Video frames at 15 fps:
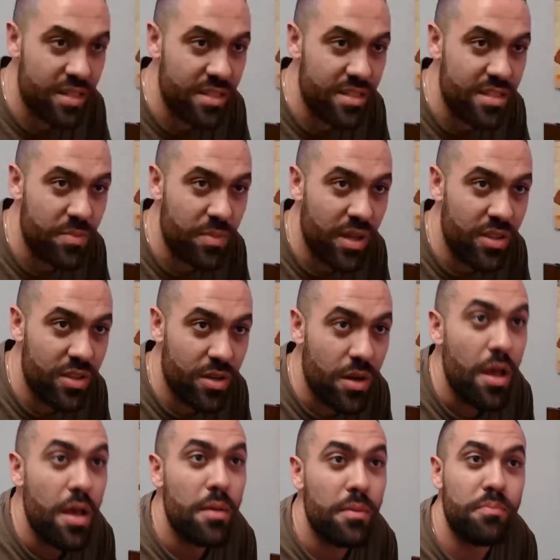and some other
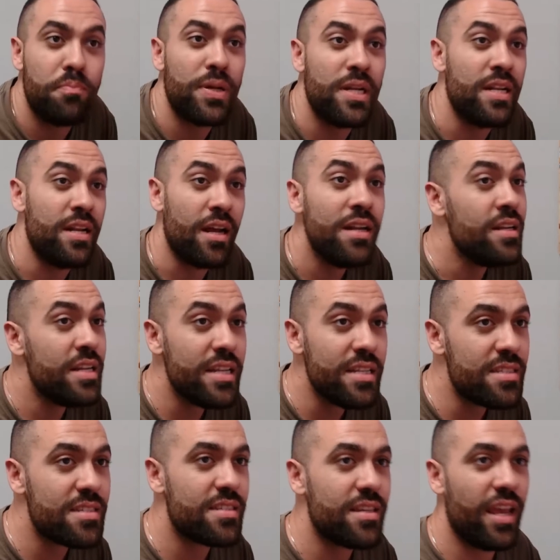
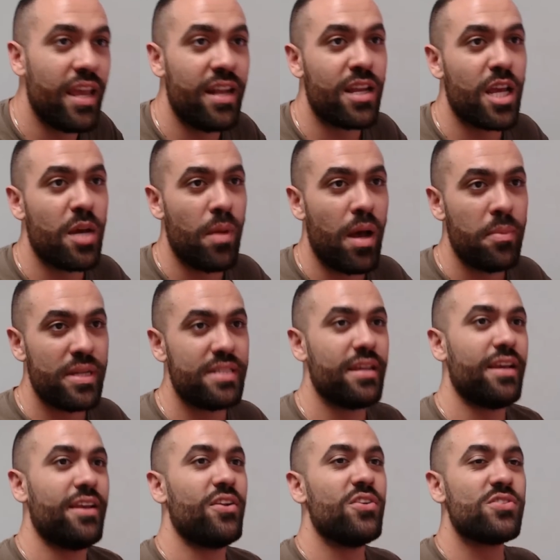pundits and
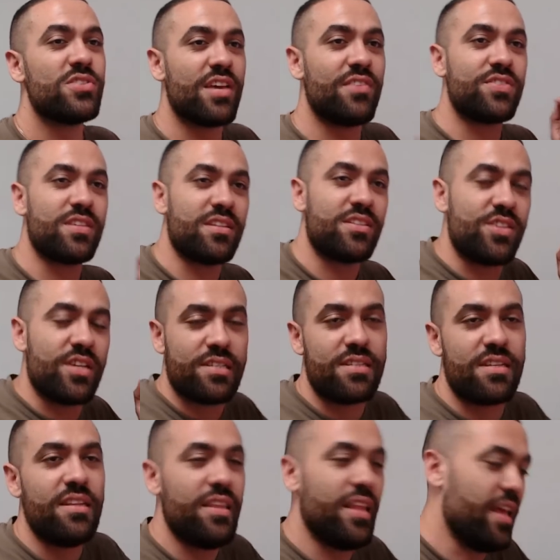commentators have
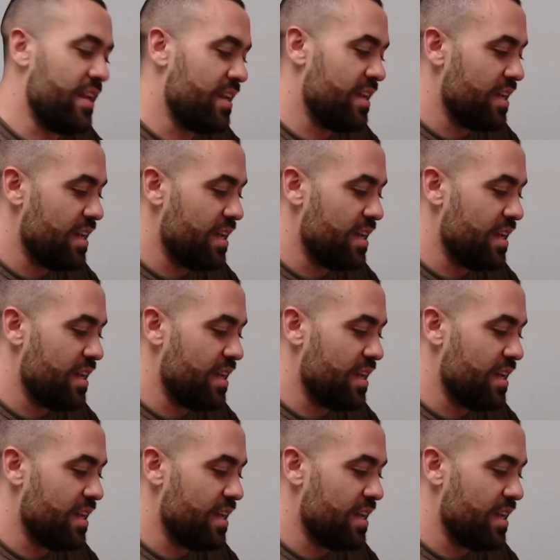suggested that